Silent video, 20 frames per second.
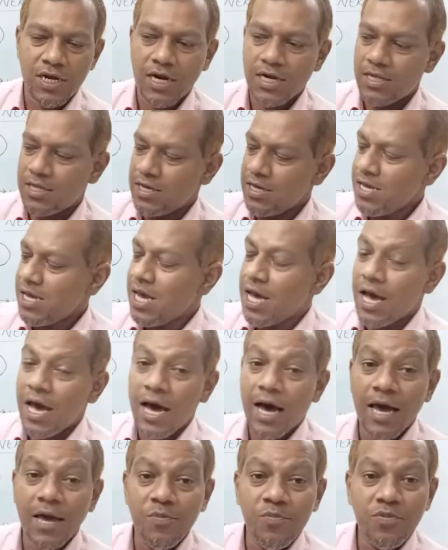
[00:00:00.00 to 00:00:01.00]
at the
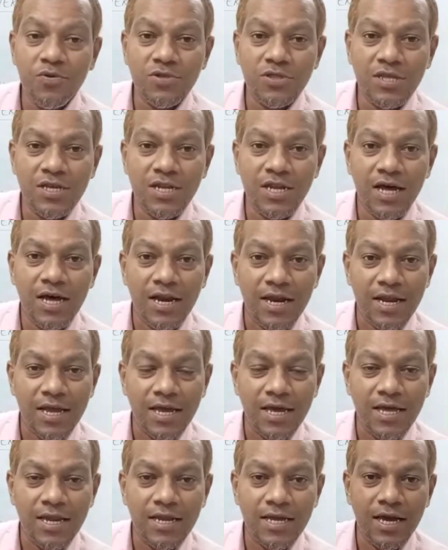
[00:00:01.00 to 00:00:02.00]
hypothenar
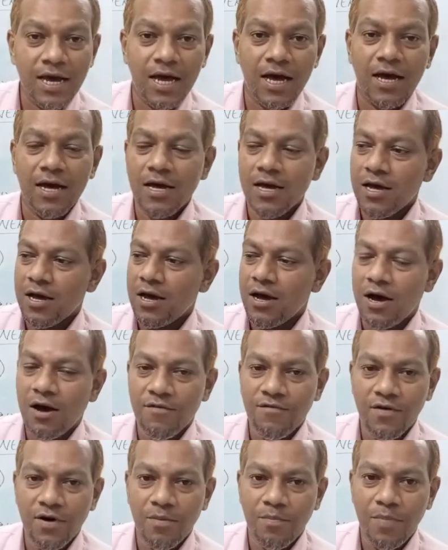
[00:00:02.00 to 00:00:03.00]
area
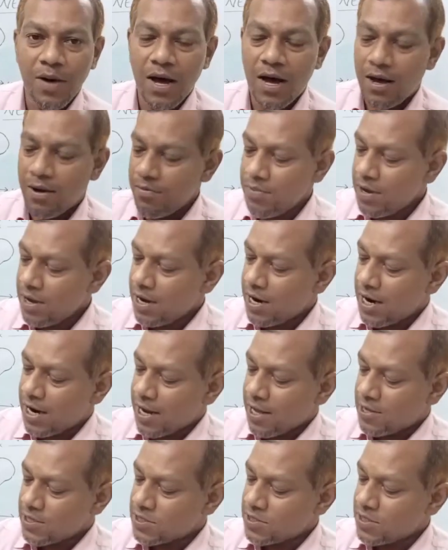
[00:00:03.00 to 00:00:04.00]
of our palm and
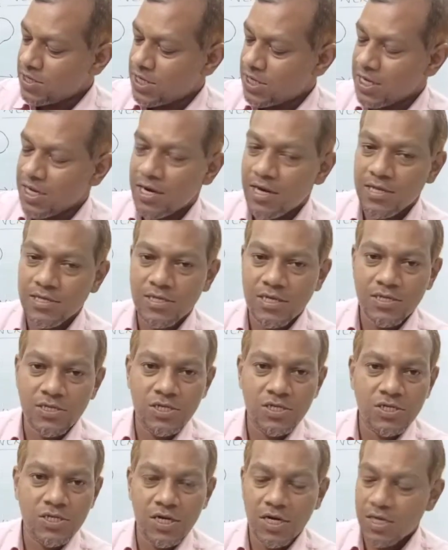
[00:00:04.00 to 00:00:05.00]
also the tingling
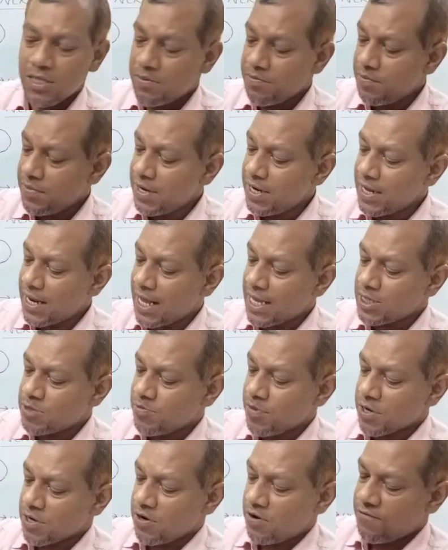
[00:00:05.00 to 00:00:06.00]
sensation at the medial
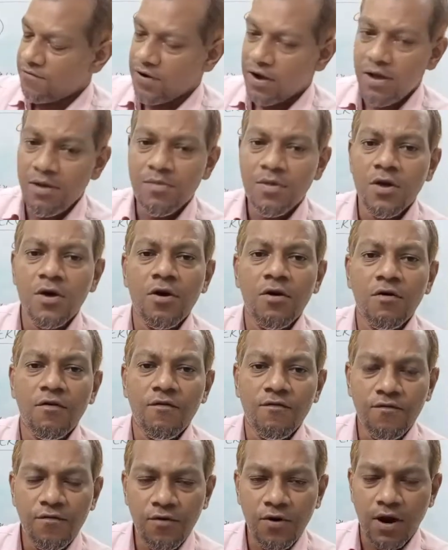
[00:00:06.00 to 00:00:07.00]
aspect of our
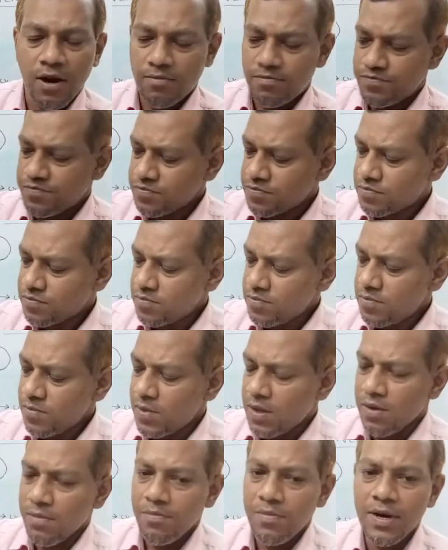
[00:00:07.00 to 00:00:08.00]
forearm.
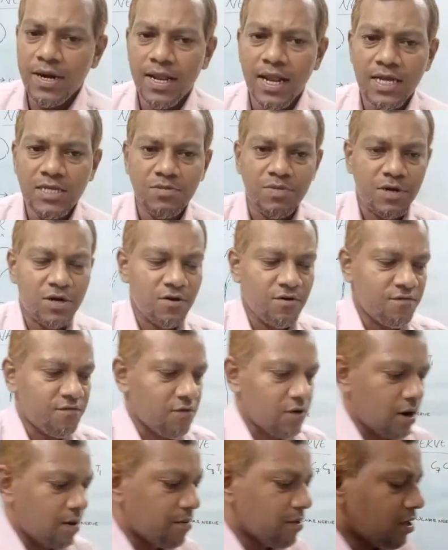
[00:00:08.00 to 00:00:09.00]
medial aspect of
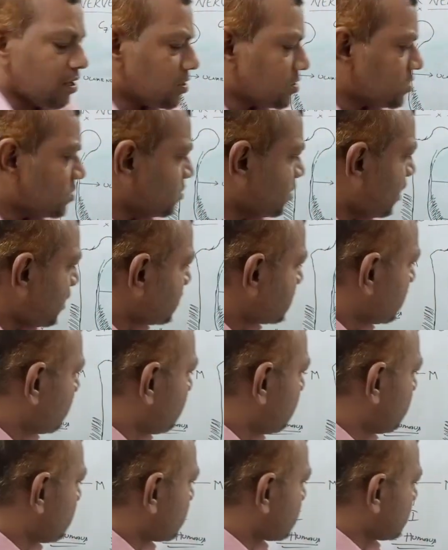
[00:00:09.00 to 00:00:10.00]
forearm. So that is
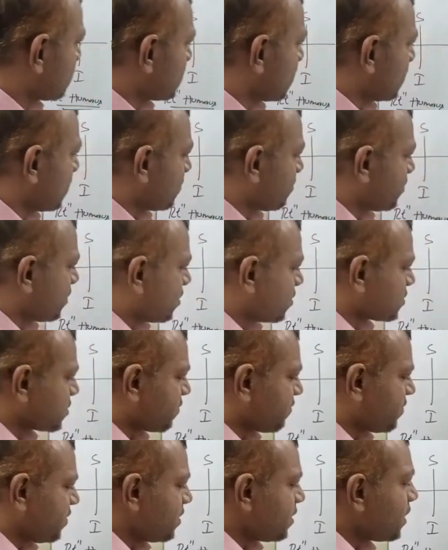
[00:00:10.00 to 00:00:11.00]
about the because
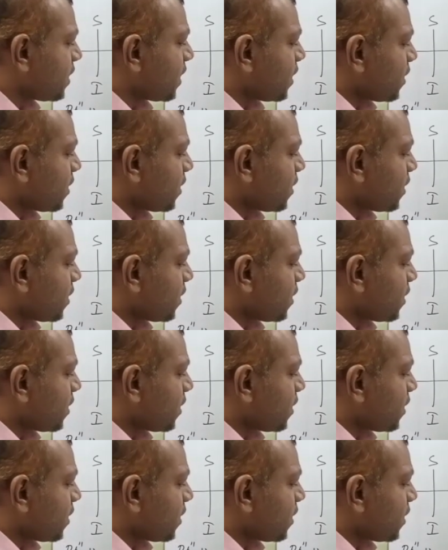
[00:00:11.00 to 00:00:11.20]
of the